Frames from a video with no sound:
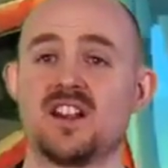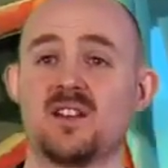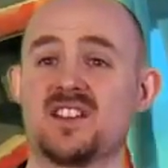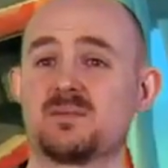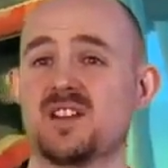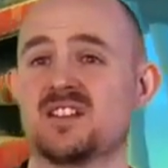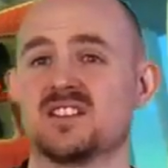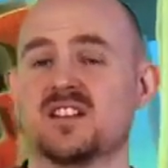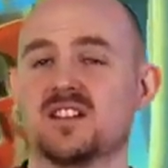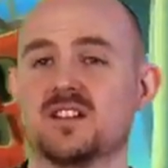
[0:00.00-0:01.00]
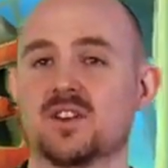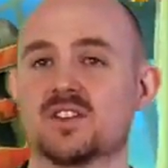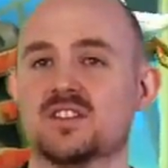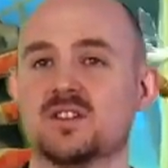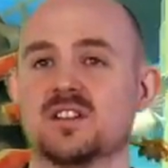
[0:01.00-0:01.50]
Now this means that you've
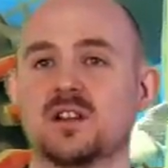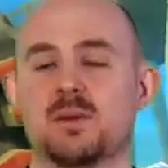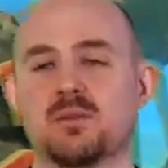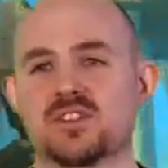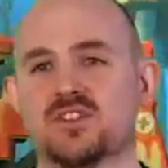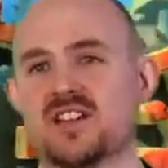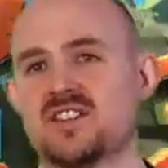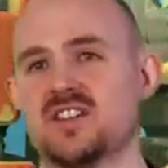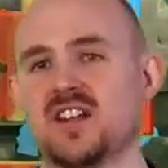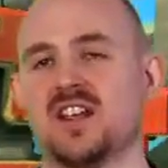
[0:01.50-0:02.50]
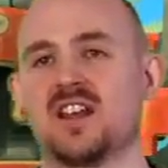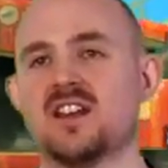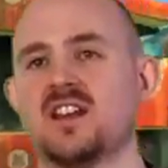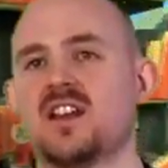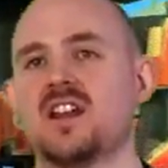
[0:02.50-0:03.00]
got to use a little bit more strategy here,
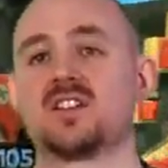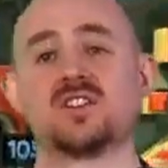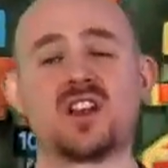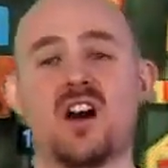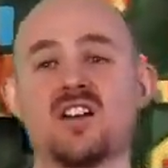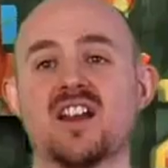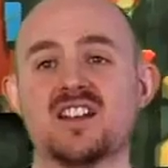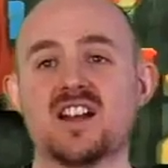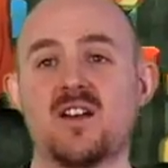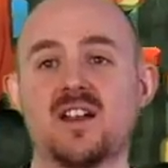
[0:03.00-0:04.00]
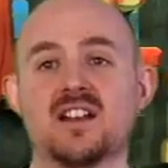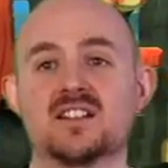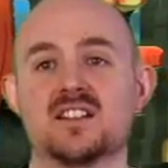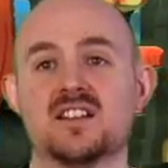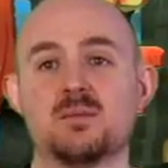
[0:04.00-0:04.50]
because you can't get
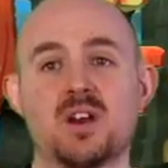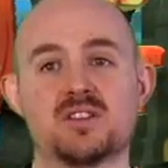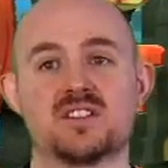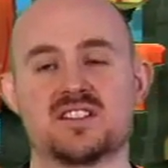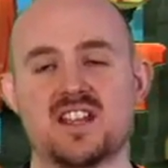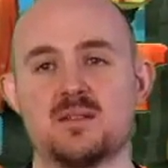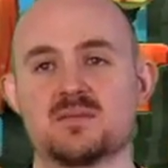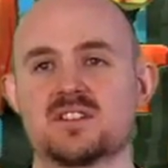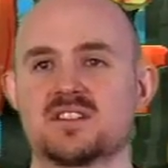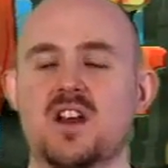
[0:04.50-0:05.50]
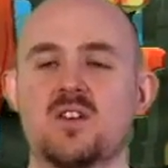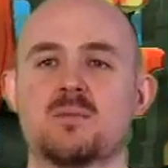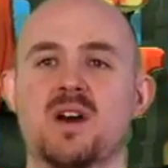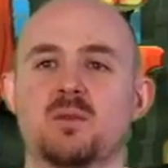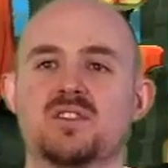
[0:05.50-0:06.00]
directly to the opposing teams. So
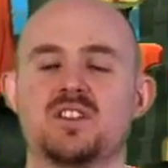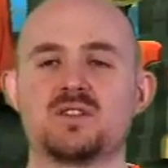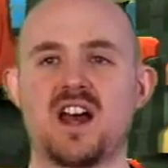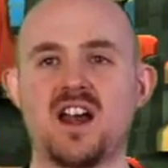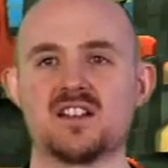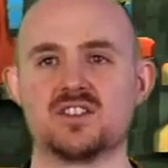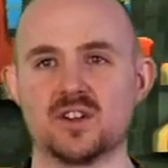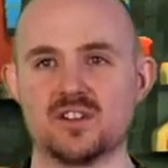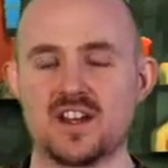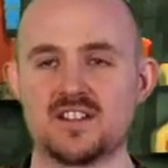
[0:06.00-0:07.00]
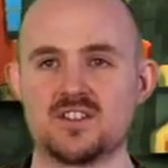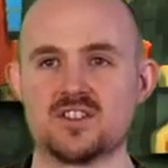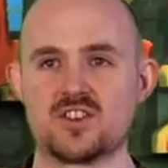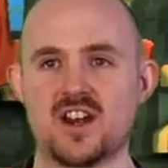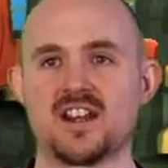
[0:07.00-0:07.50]
you might want to use height to your advantage
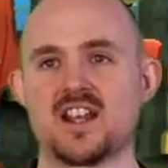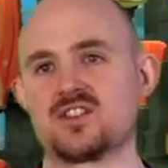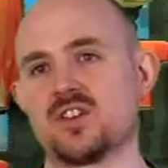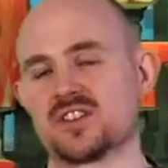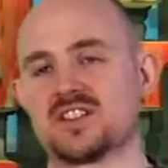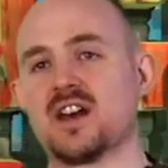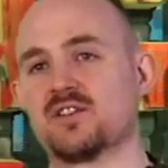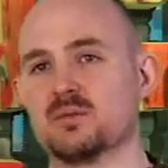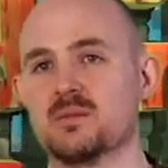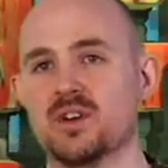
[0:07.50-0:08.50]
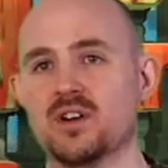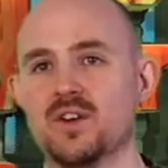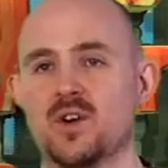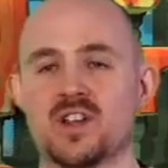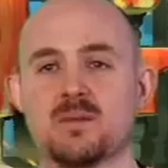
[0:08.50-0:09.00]
and try and get shots down from
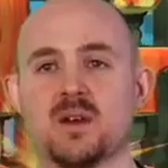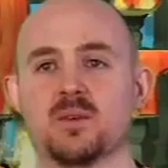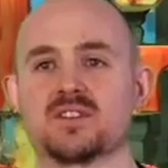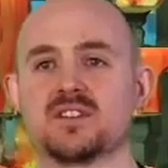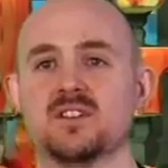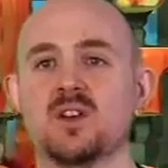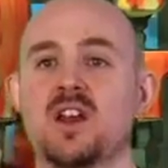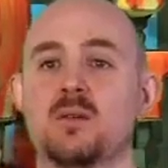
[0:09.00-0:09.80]
above, or you might want to